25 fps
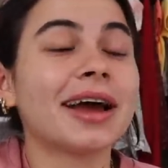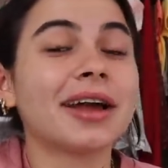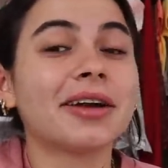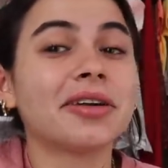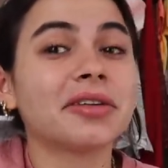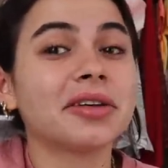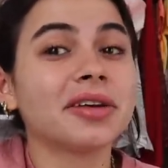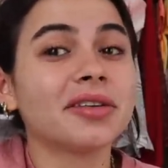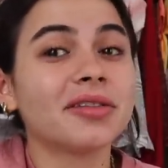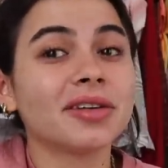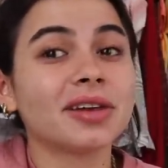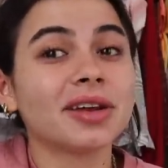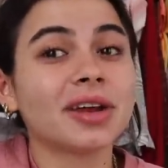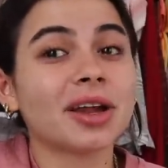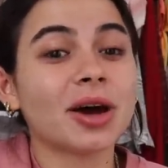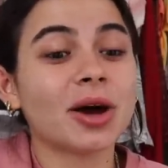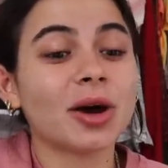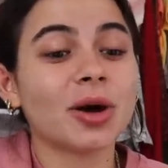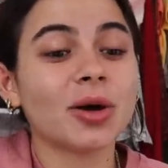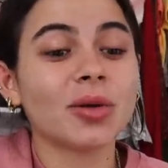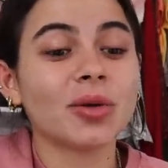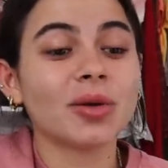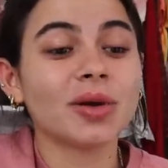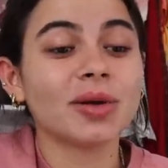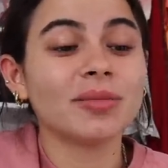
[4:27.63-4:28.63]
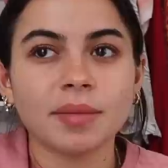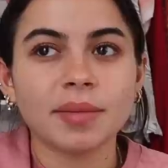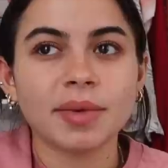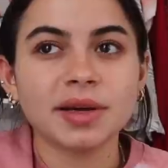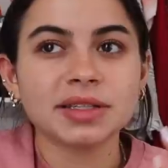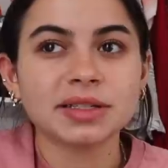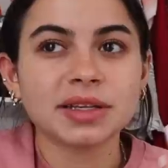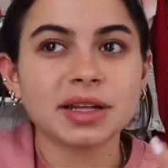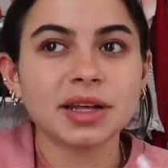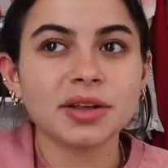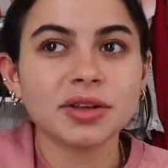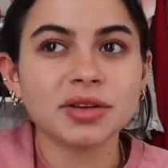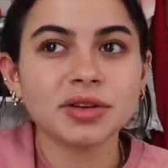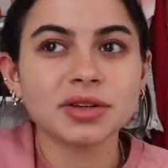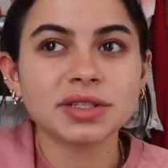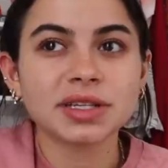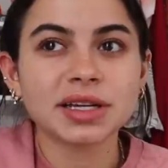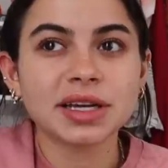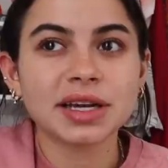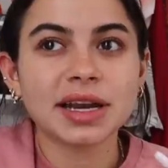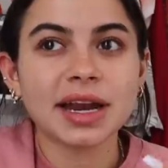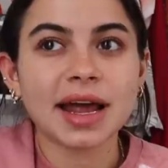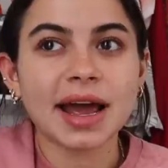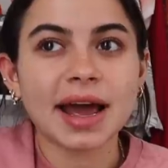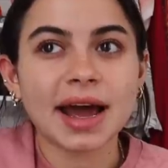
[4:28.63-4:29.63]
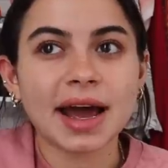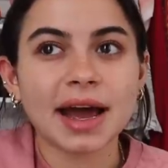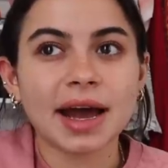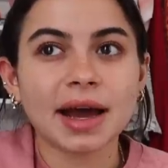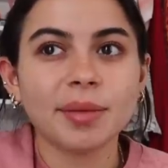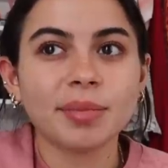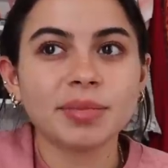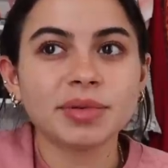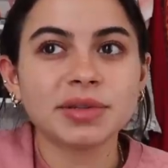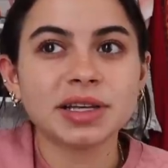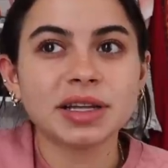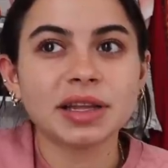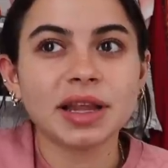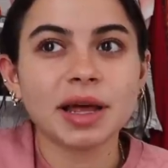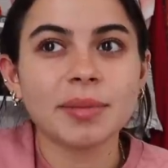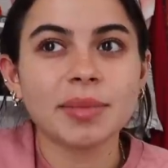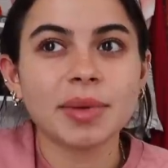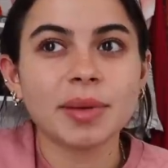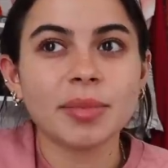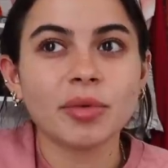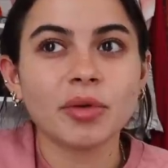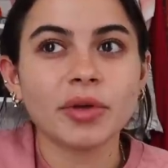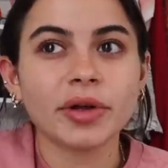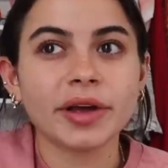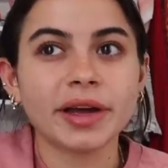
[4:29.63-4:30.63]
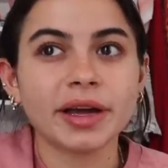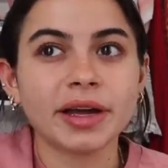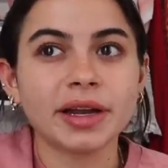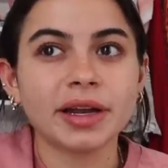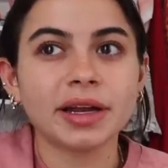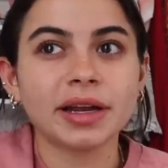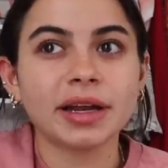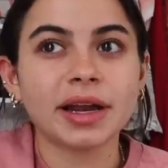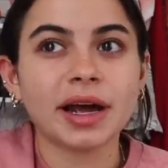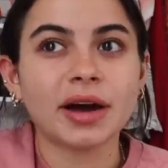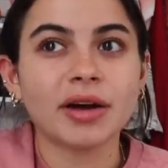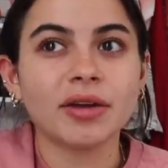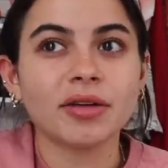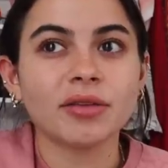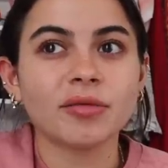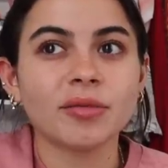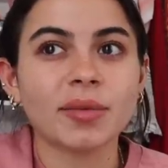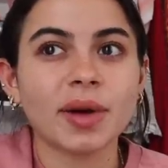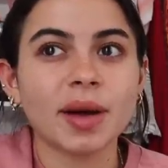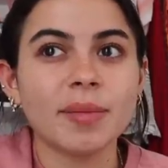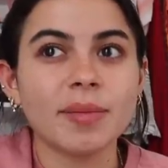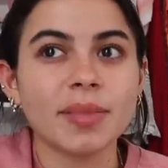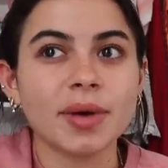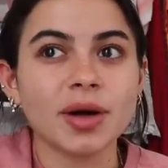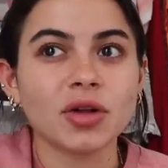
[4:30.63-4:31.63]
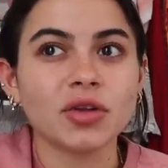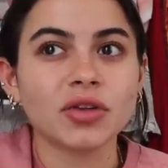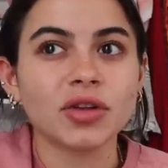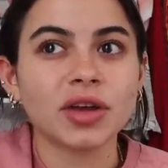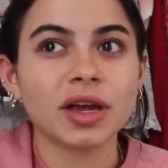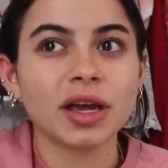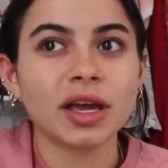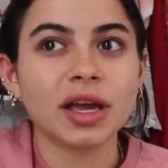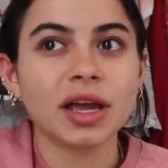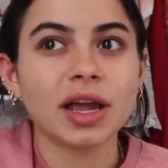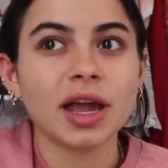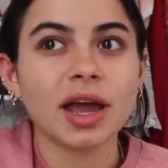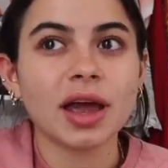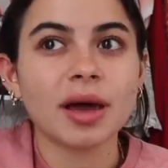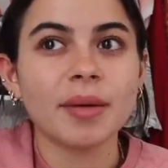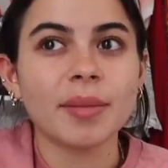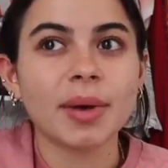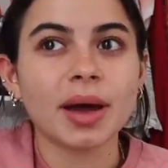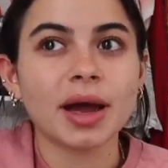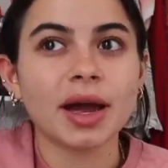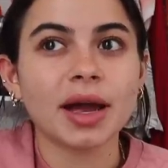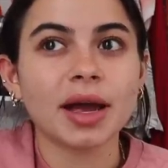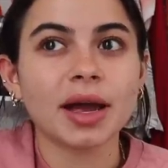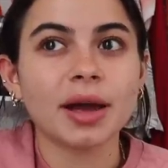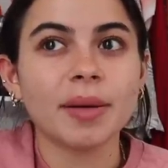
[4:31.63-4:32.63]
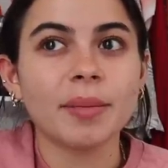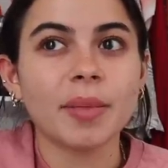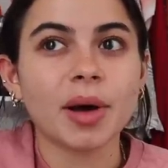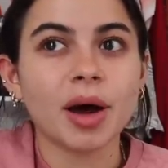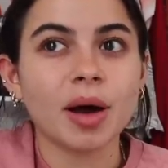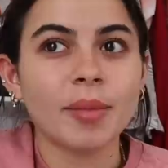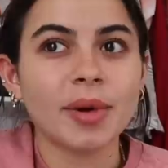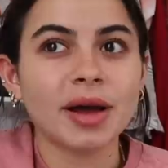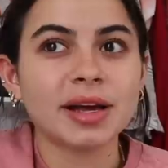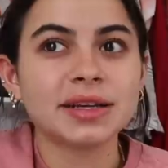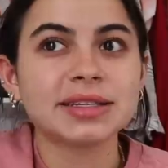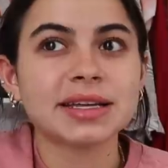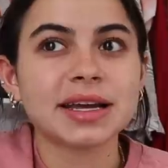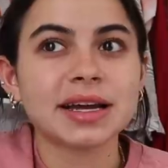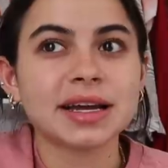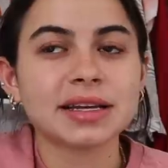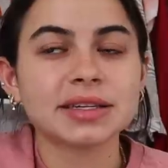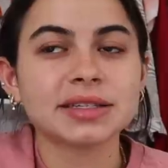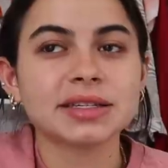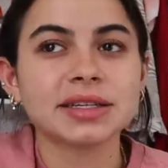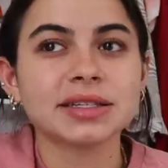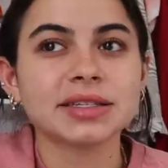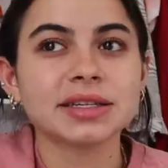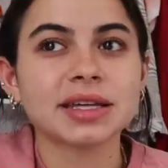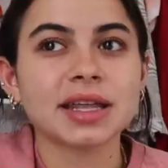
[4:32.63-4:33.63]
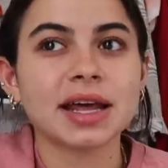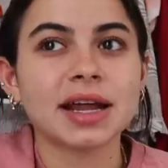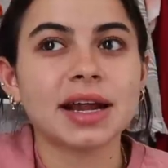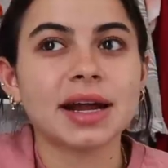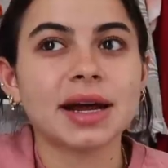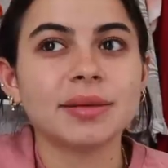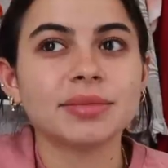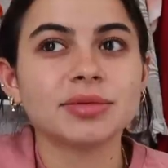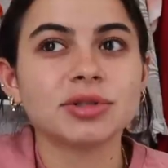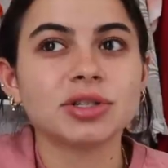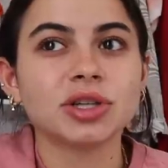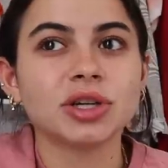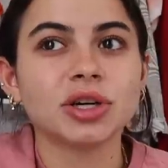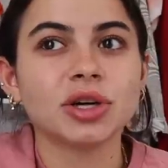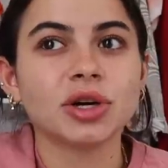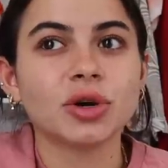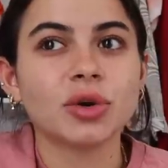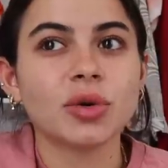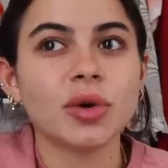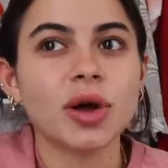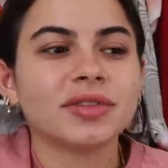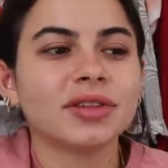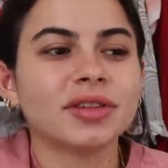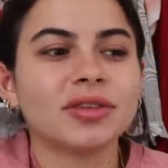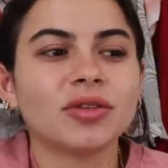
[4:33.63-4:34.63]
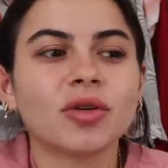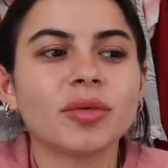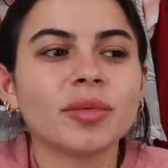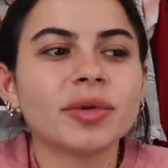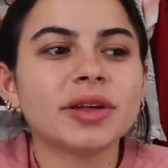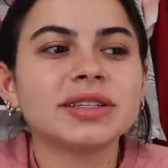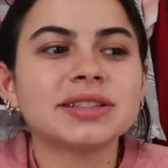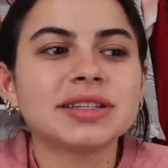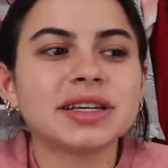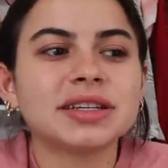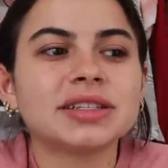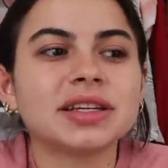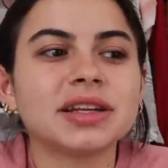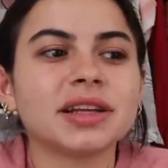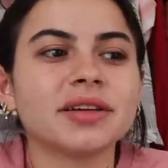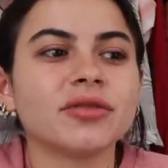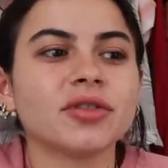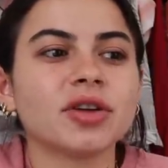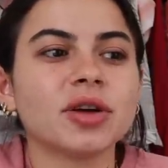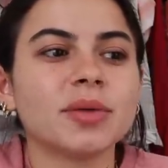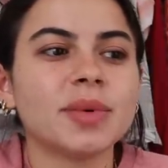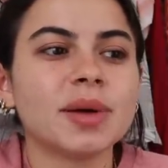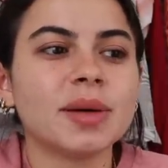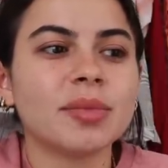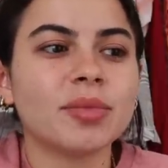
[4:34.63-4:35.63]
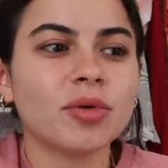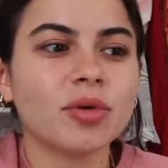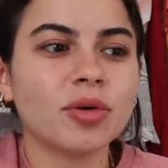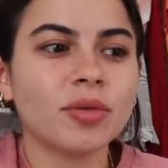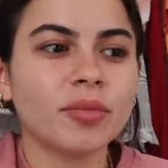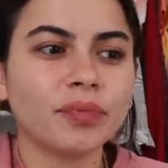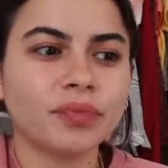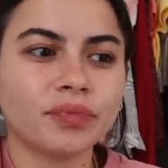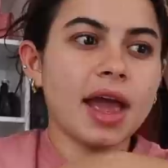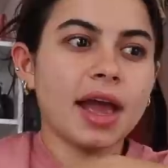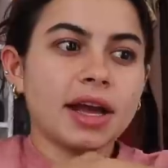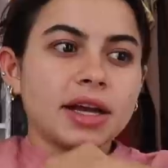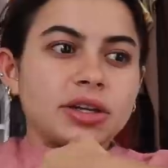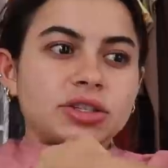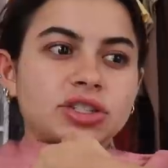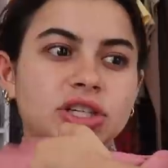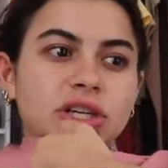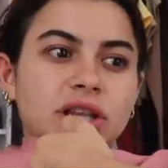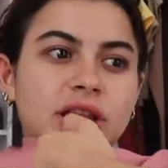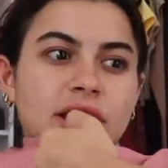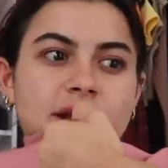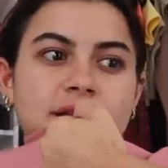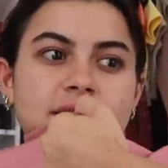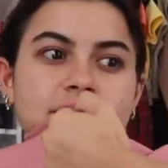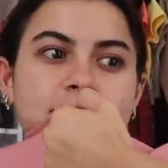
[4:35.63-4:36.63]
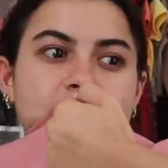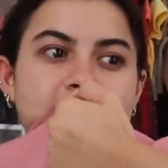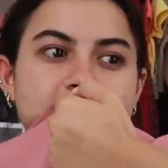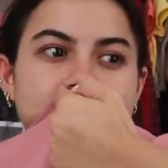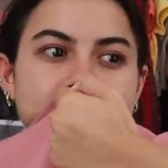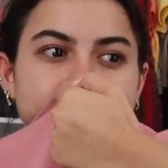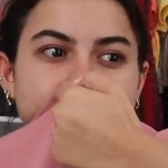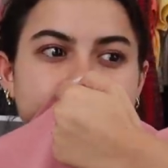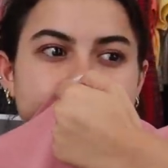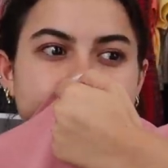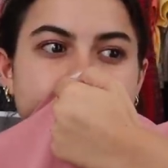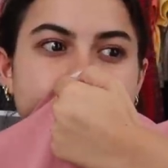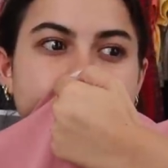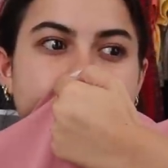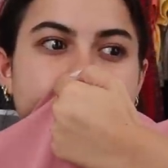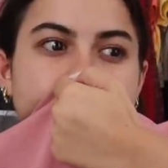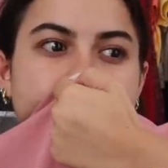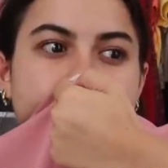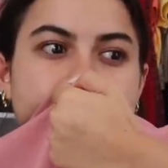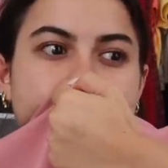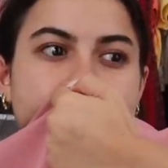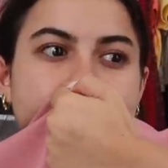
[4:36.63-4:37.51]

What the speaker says: I don't even know. Basically there's like an app to let people in and out of my building, and my mom has access to that app too. Normally it's like delivery people, and she let him in.